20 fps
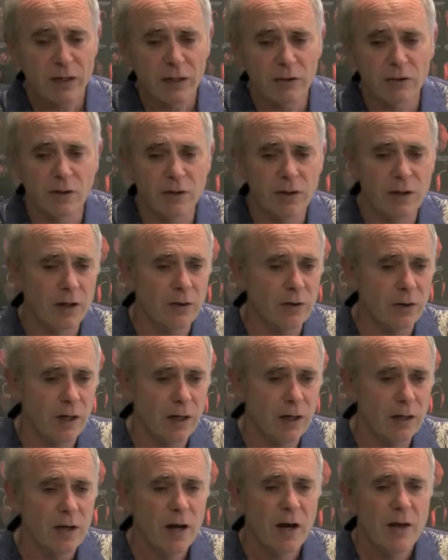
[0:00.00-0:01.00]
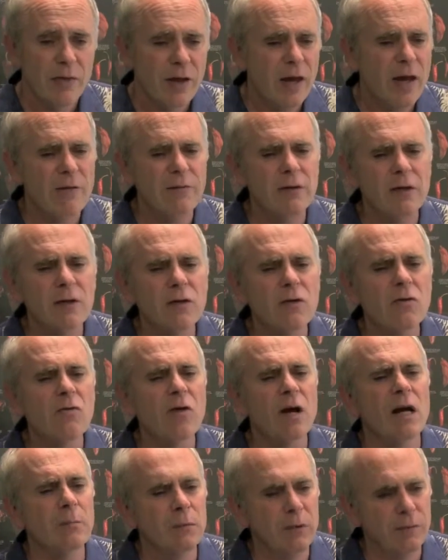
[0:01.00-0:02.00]
sector, on the other hand, they have an
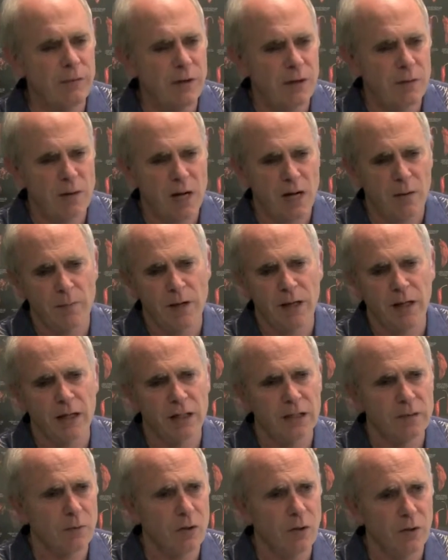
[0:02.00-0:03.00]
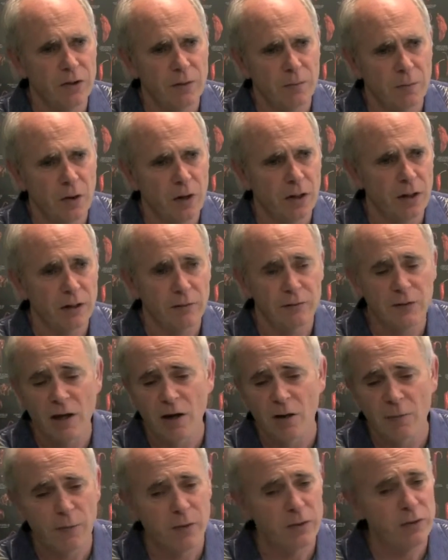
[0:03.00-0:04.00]
incredible feedback mechanism called the market. If they
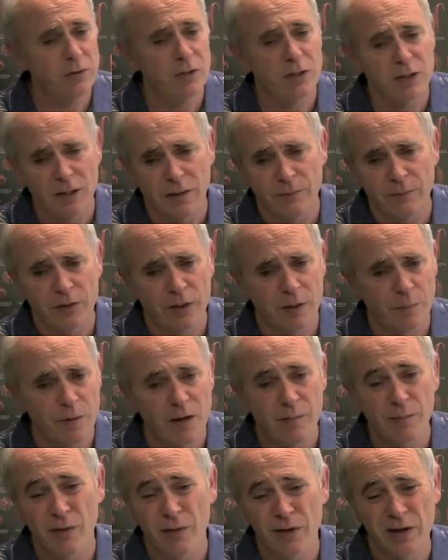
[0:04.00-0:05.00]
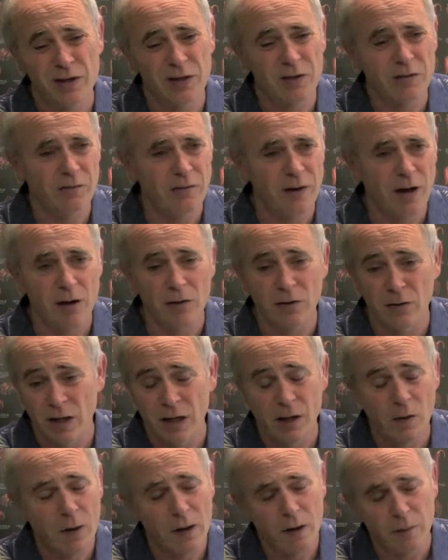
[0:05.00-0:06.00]
don't produce something that people think is of value,
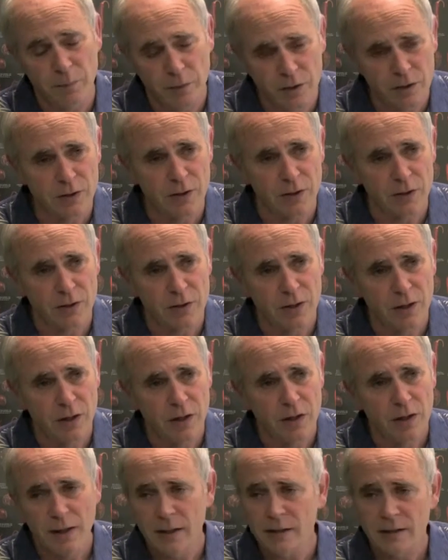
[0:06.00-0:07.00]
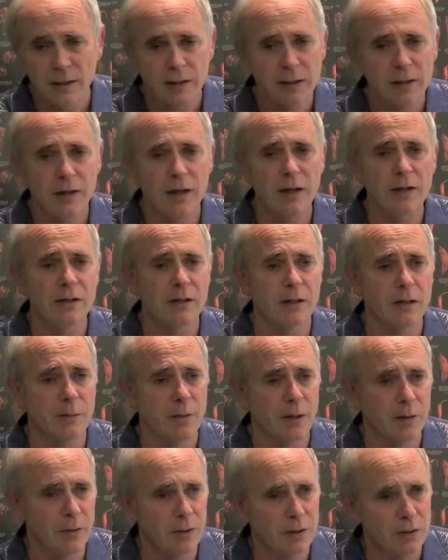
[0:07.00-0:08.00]
they go out of business. That's not the case in the
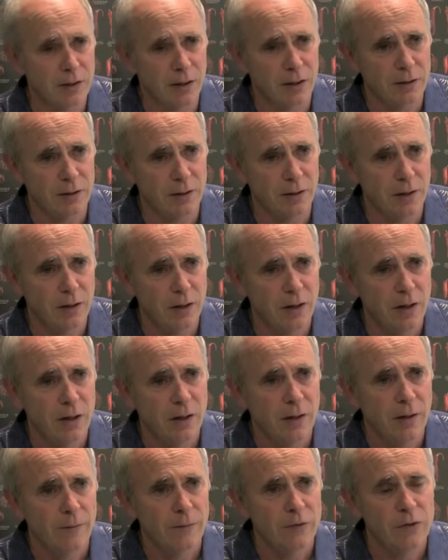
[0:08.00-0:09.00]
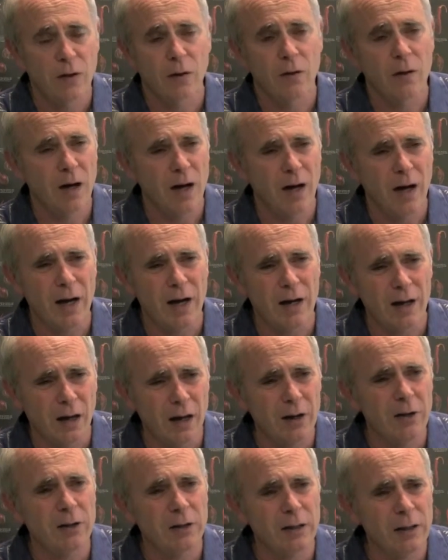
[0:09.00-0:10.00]
public sector. So I
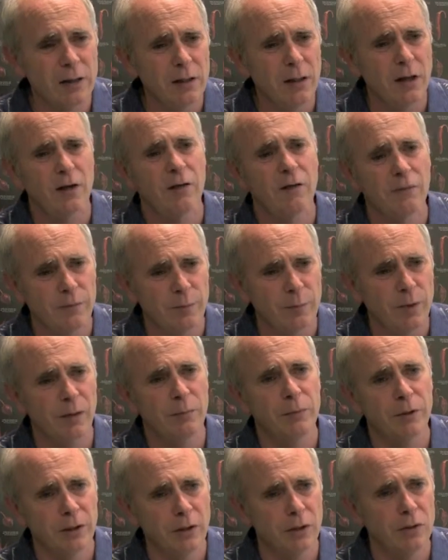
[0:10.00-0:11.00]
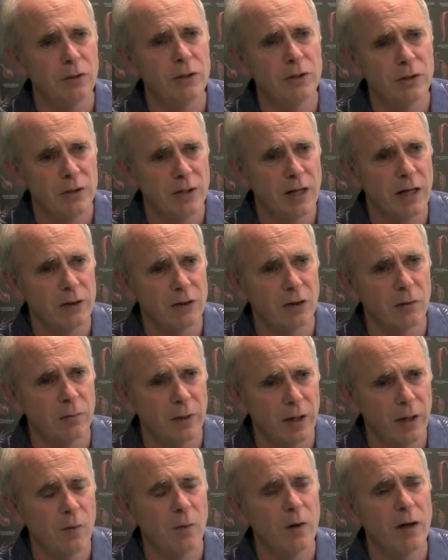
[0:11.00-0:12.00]
utterly love public goods sector,
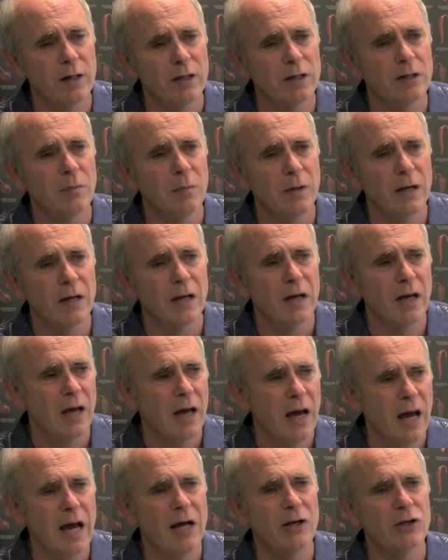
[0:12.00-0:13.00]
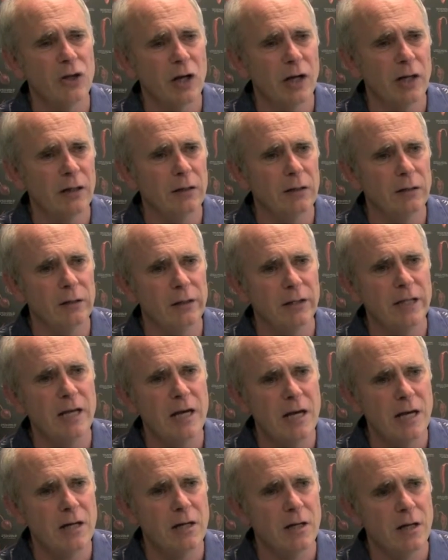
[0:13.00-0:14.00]
but I want it to be agile,
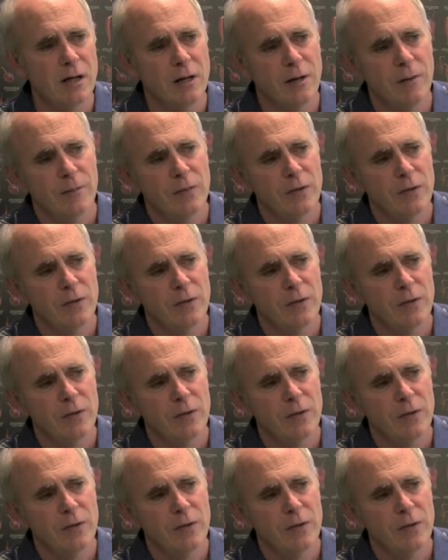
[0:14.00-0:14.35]
lean,